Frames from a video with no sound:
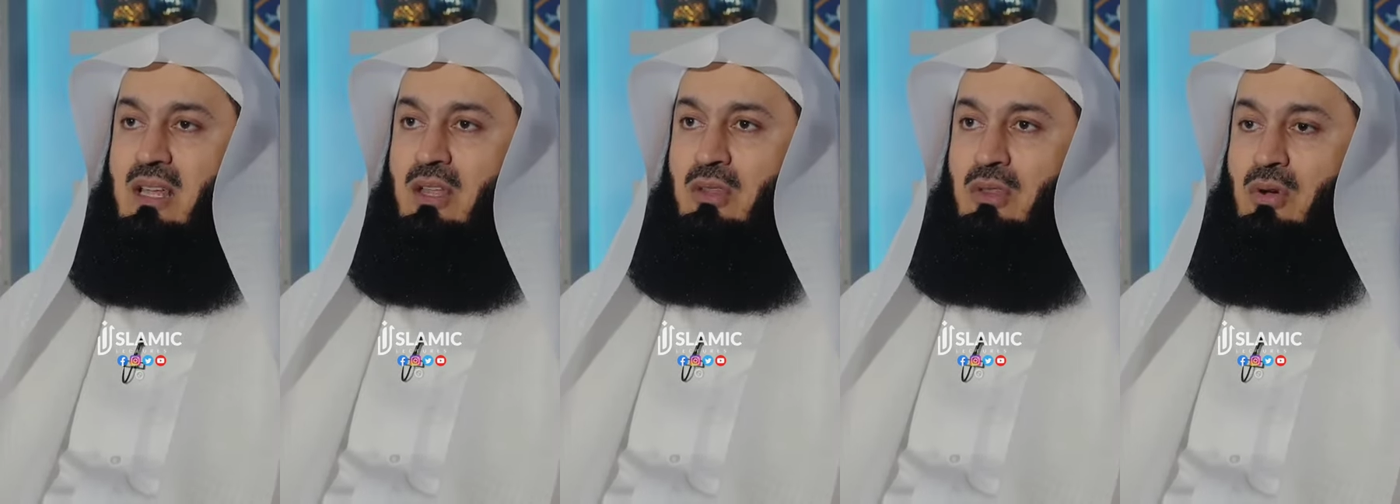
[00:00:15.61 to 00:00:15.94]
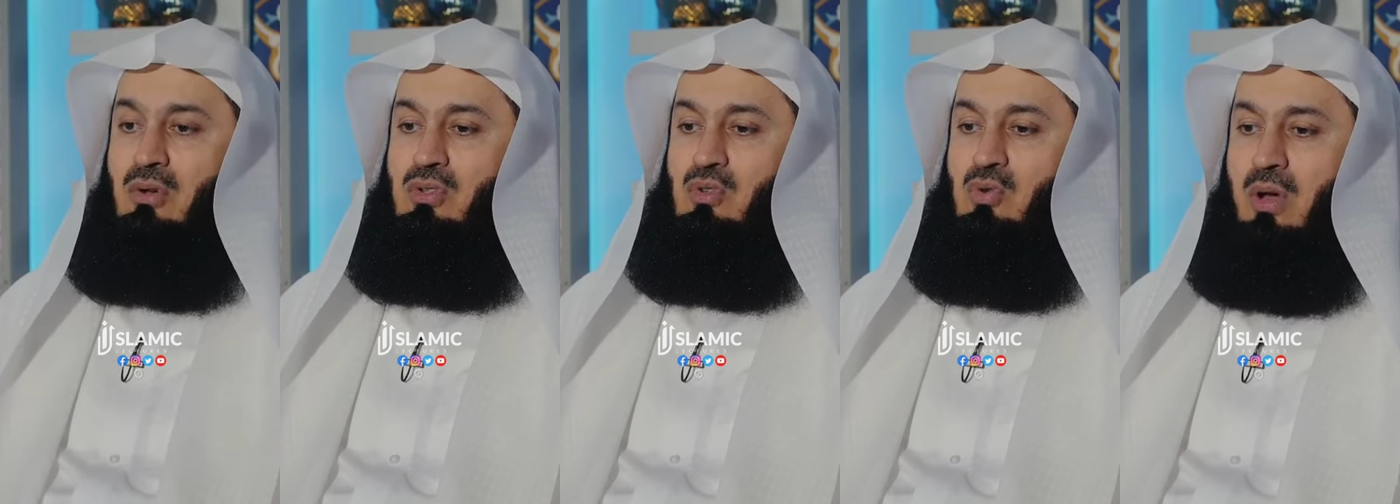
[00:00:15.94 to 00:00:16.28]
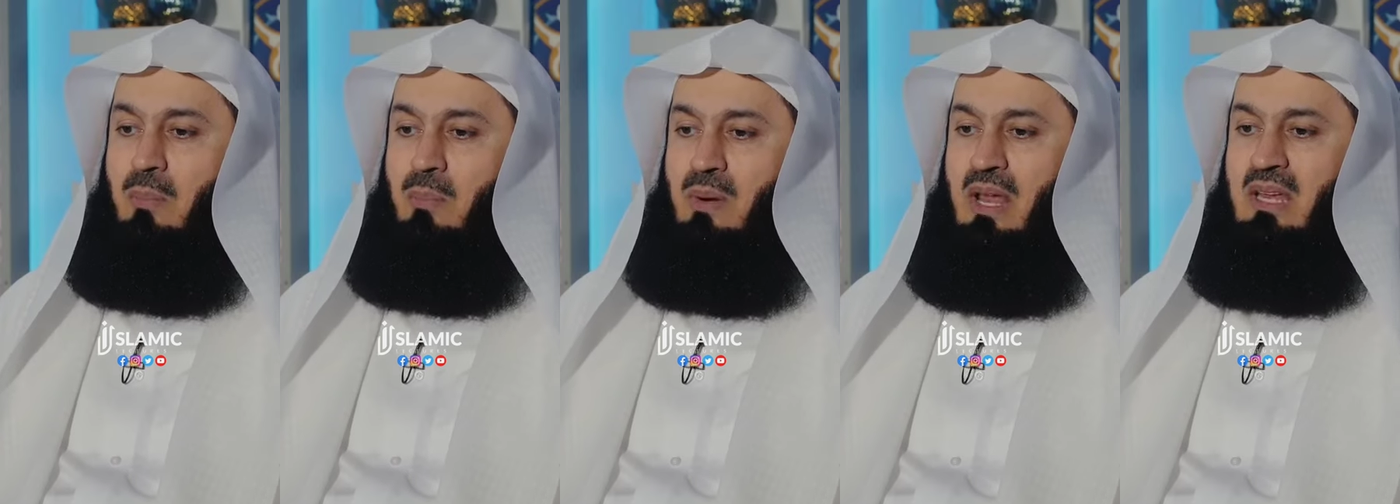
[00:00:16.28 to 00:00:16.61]
Those who
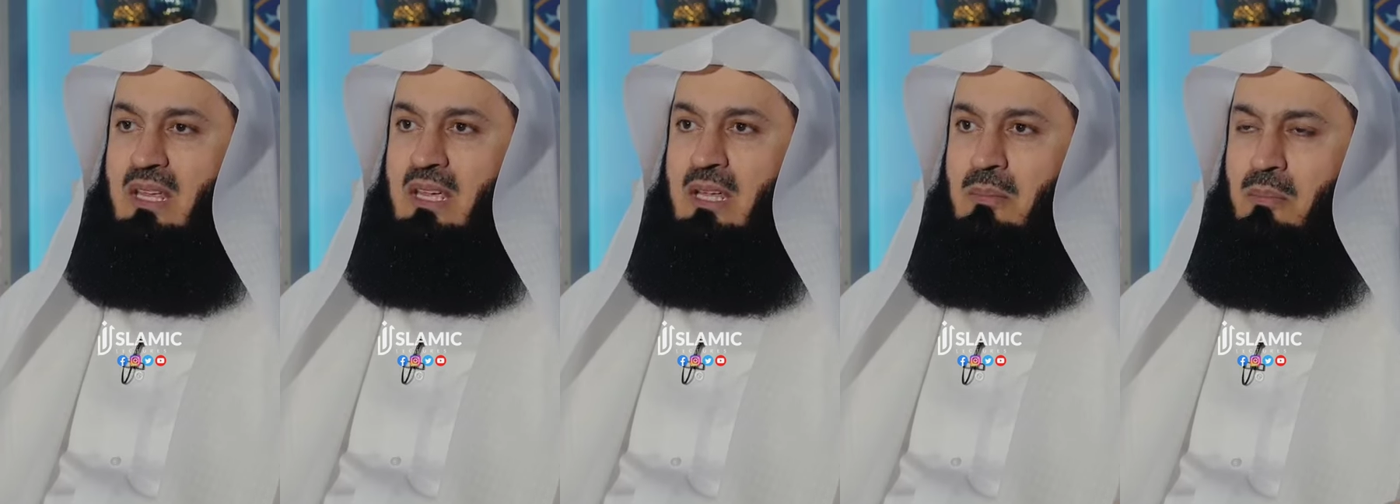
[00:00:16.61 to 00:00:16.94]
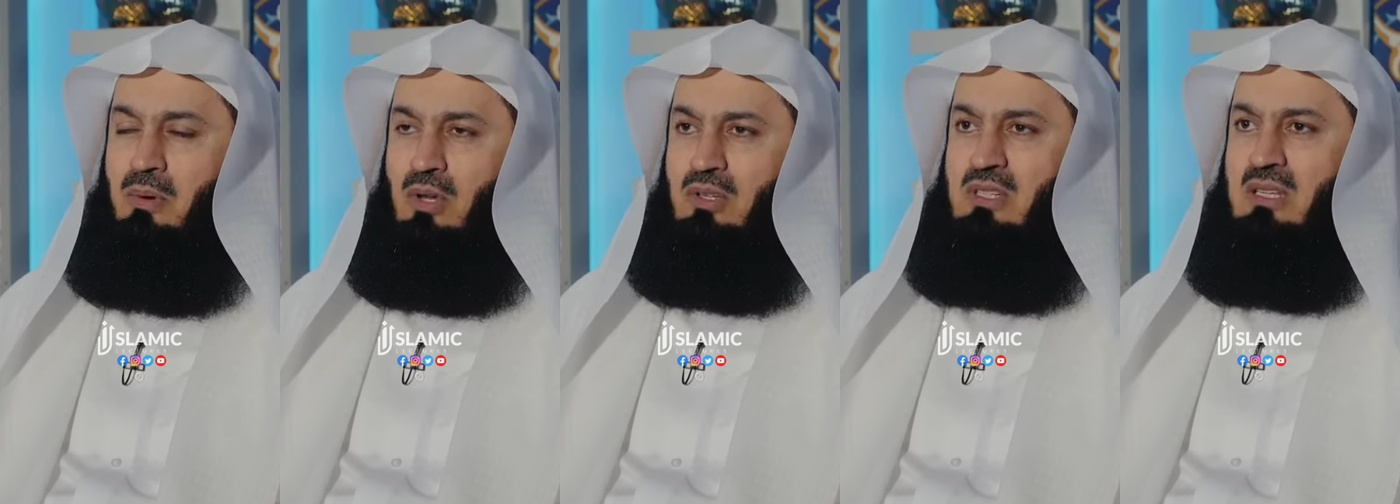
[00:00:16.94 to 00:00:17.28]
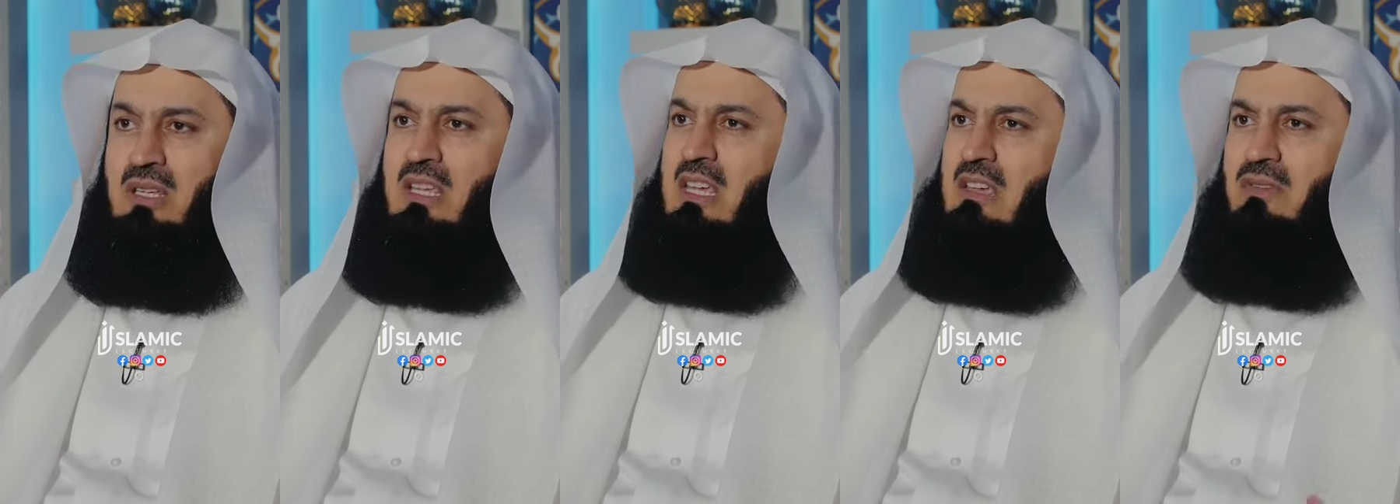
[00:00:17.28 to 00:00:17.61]
are planning and
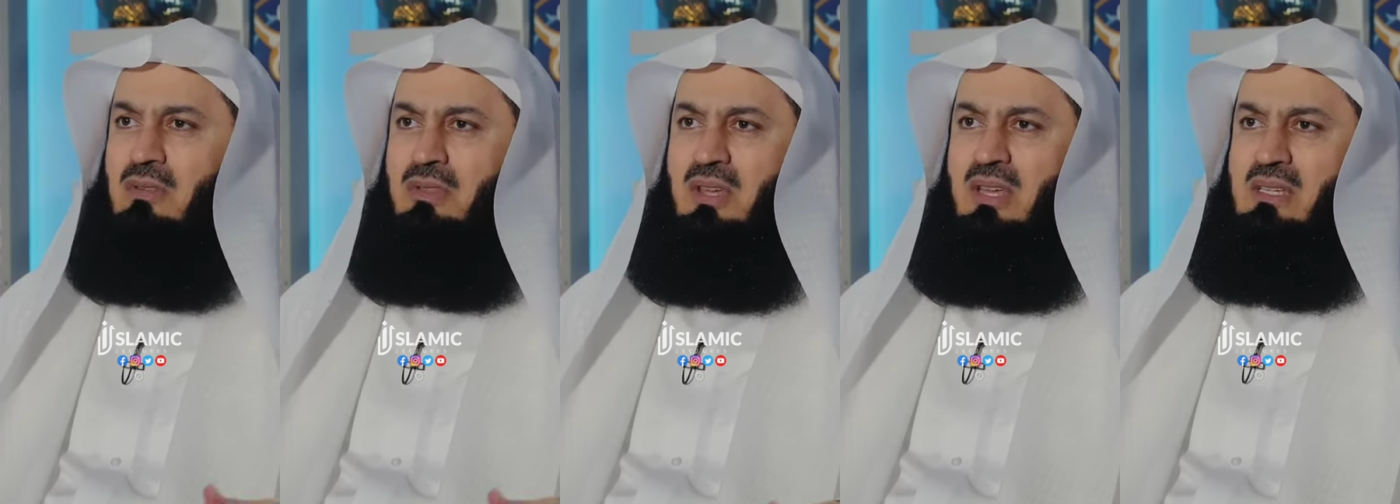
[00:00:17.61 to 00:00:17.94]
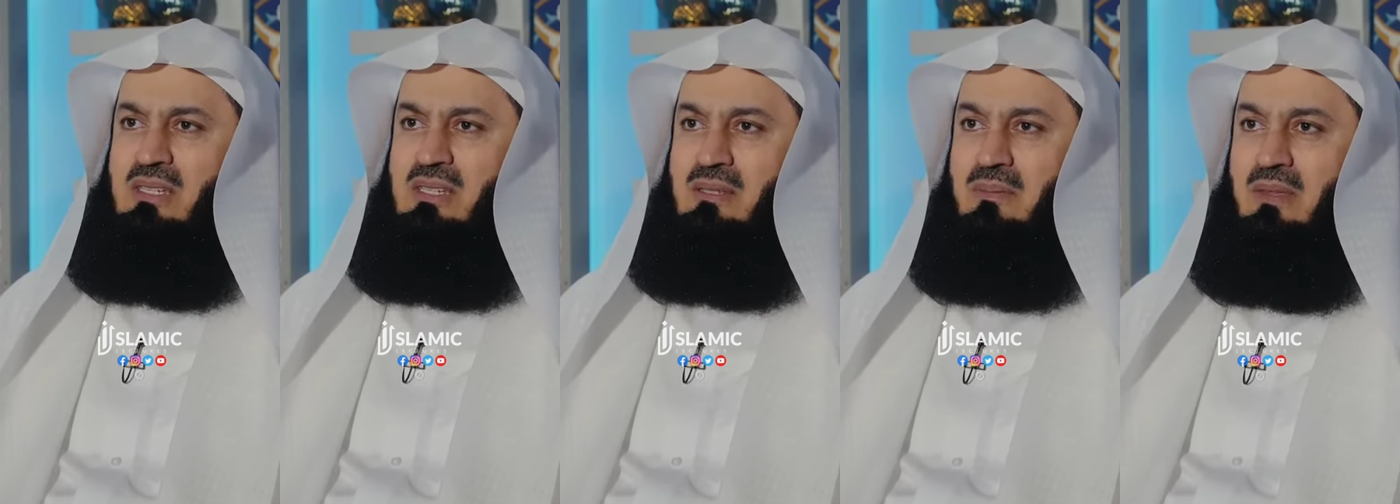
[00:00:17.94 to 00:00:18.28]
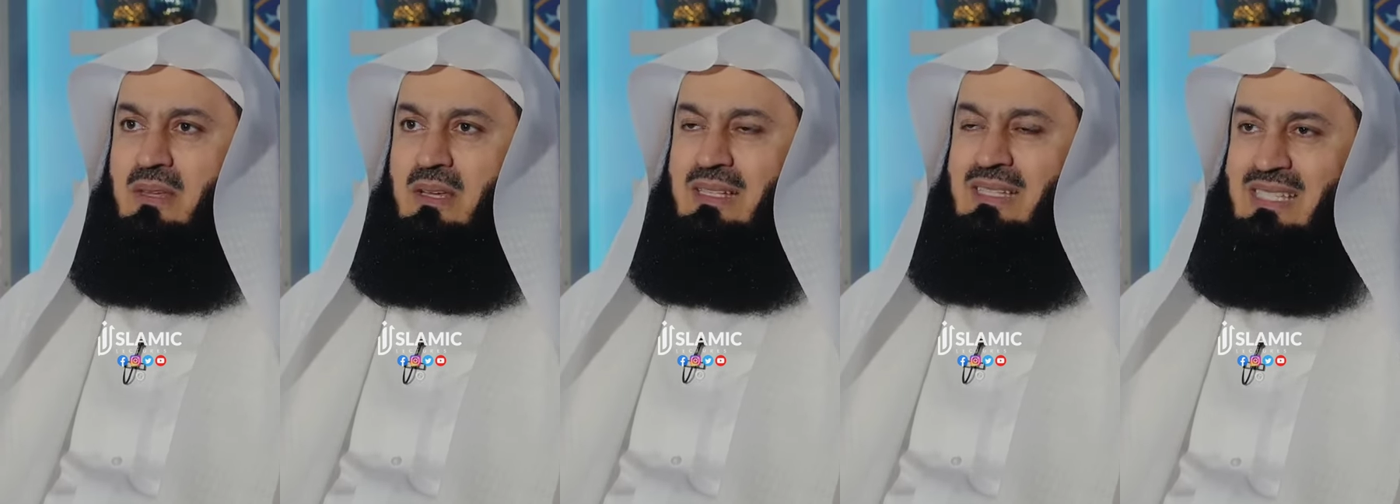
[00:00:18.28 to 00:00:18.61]
plotting evil things
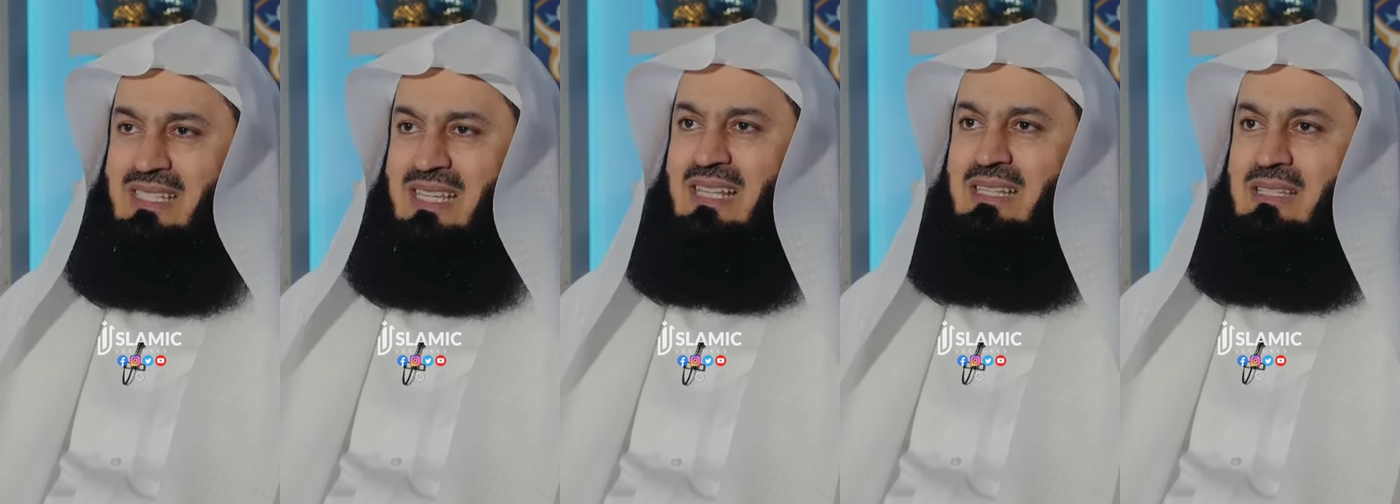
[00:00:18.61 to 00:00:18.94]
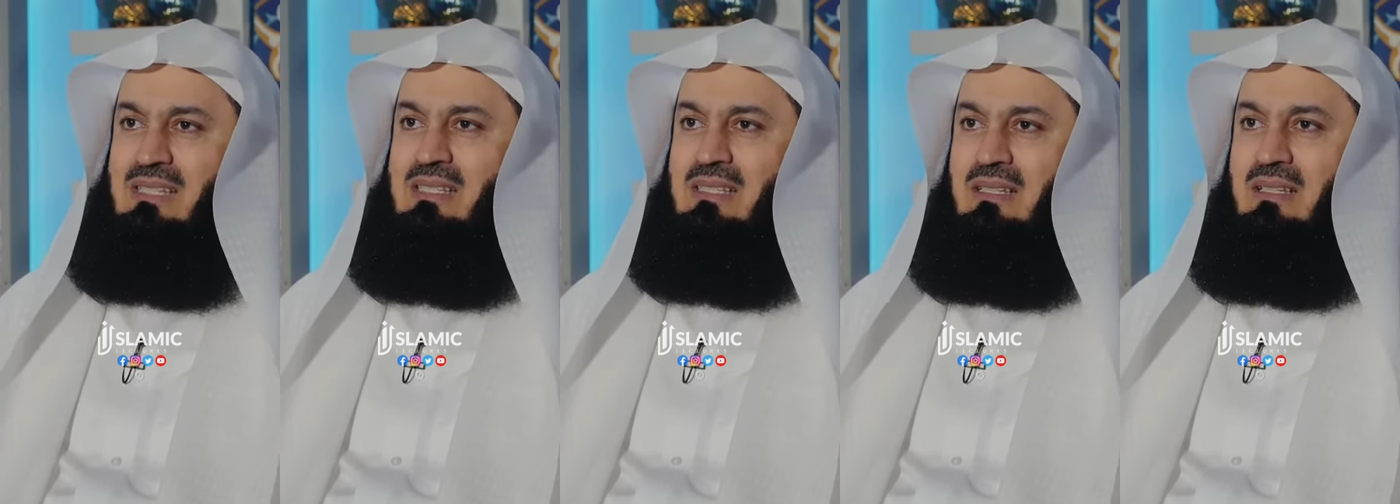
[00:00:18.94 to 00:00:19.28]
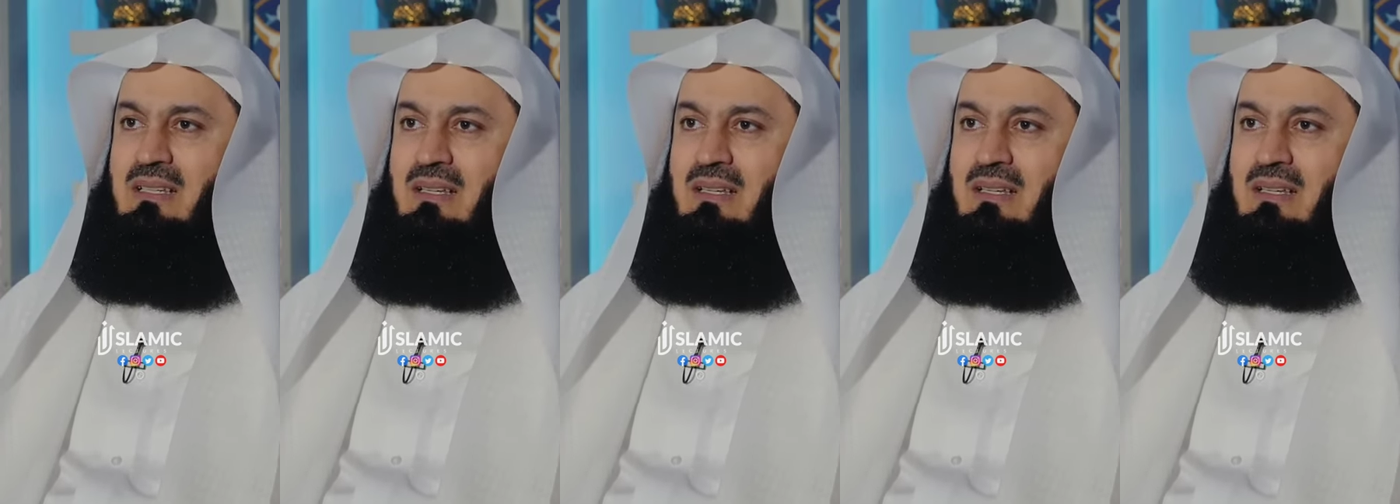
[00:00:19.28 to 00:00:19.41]
and sins.